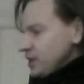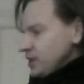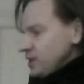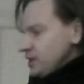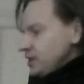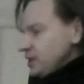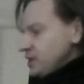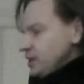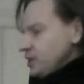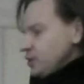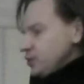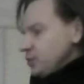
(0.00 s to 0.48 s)

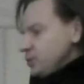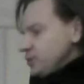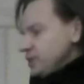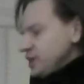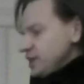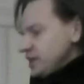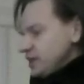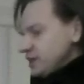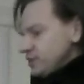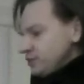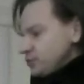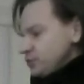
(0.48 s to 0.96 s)
and now we
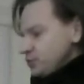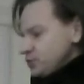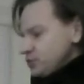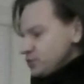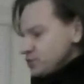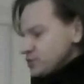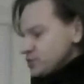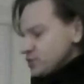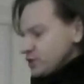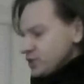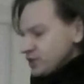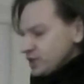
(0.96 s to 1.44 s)
have to
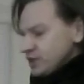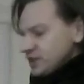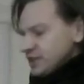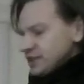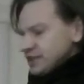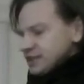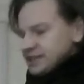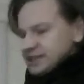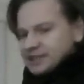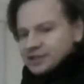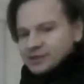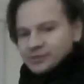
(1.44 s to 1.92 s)
start a
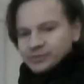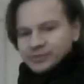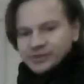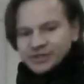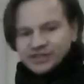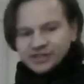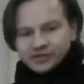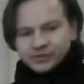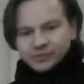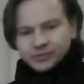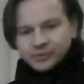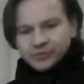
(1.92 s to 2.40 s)
little bit
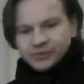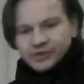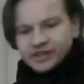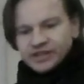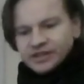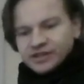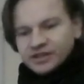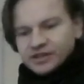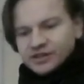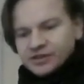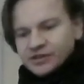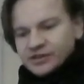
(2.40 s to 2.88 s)
with
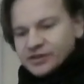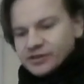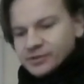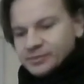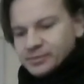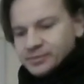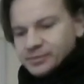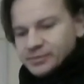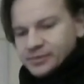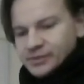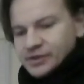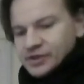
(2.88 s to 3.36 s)
the
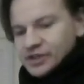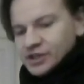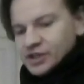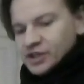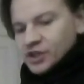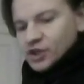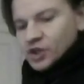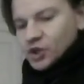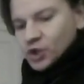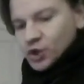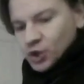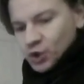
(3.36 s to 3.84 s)
arm
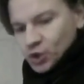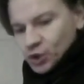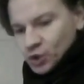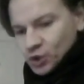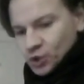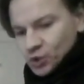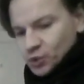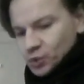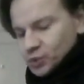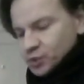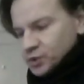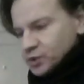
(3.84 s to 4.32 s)

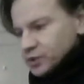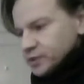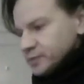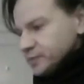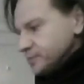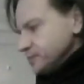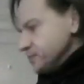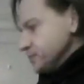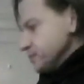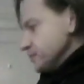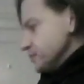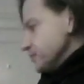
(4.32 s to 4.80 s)
hole.
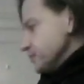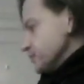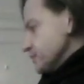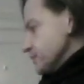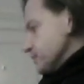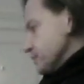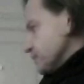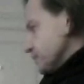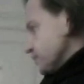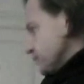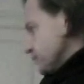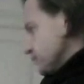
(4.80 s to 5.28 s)

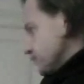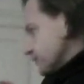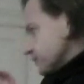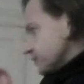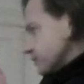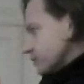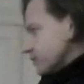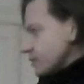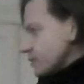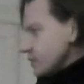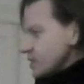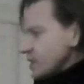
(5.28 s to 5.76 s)

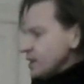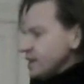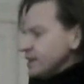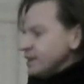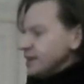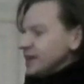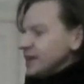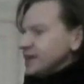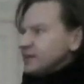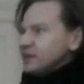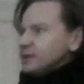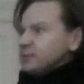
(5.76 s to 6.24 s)
And
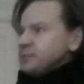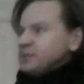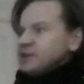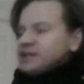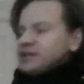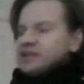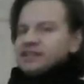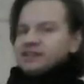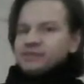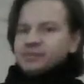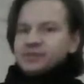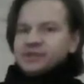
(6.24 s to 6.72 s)
that can be a
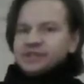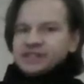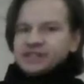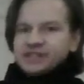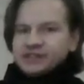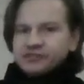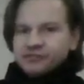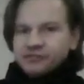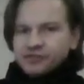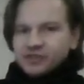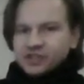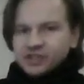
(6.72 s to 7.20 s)
little bit
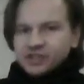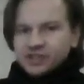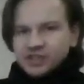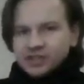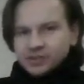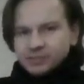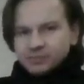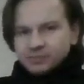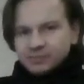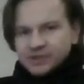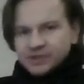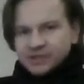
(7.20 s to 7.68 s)

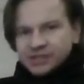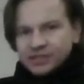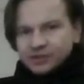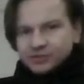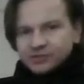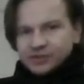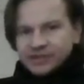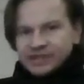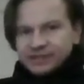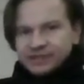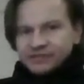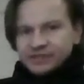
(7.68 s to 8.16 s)
difficult, but now we
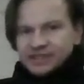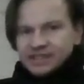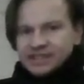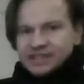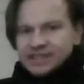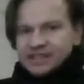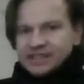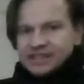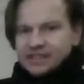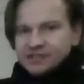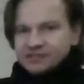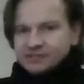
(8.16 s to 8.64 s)
have the
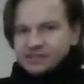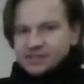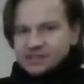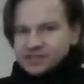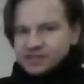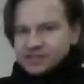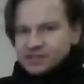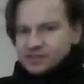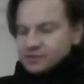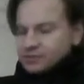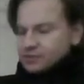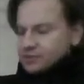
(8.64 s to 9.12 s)
canvas,
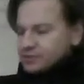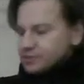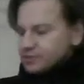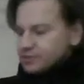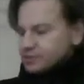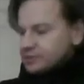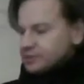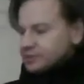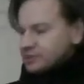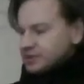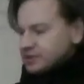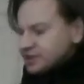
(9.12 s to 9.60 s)
so
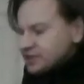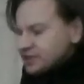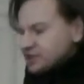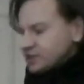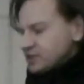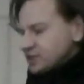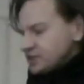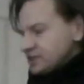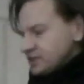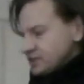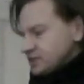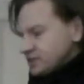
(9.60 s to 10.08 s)
we can
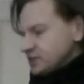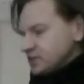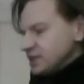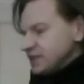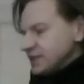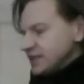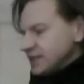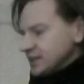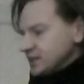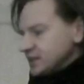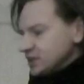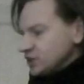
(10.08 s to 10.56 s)
start
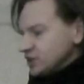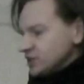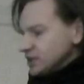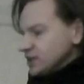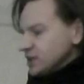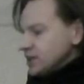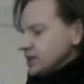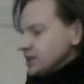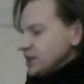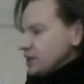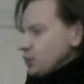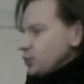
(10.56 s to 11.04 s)
that on.
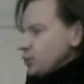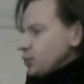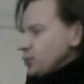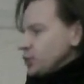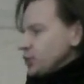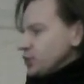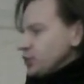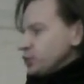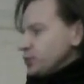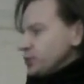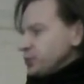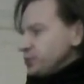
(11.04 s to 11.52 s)

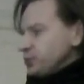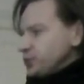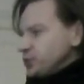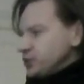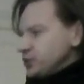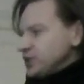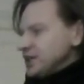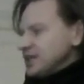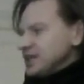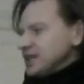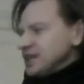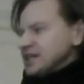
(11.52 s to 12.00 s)
What we
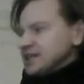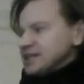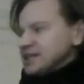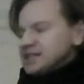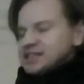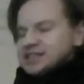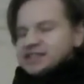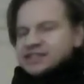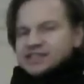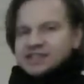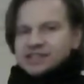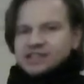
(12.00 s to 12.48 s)
would like
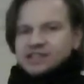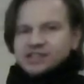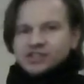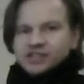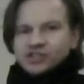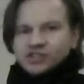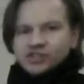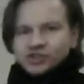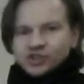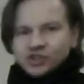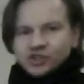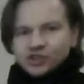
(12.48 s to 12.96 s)
is
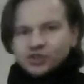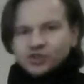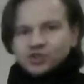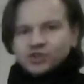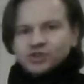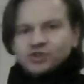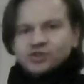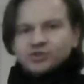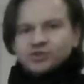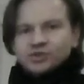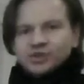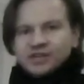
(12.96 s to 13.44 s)
not
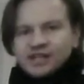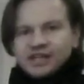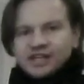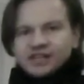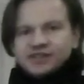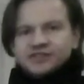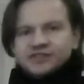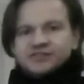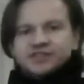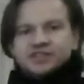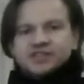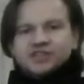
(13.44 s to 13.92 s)
to
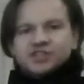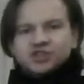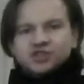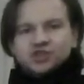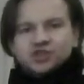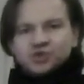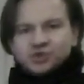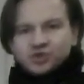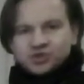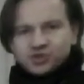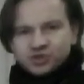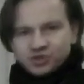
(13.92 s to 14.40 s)
have it
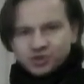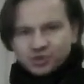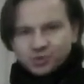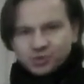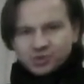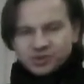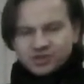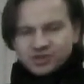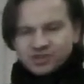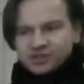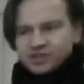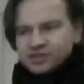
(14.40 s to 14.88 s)
too
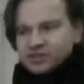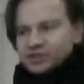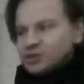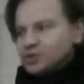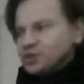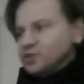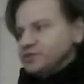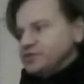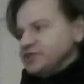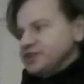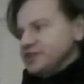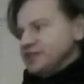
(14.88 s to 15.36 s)
short
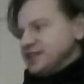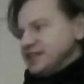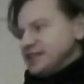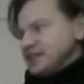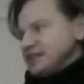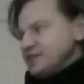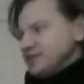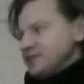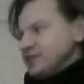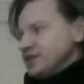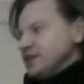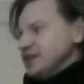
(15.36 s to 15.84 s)
over
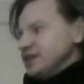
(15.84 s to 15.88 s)
here.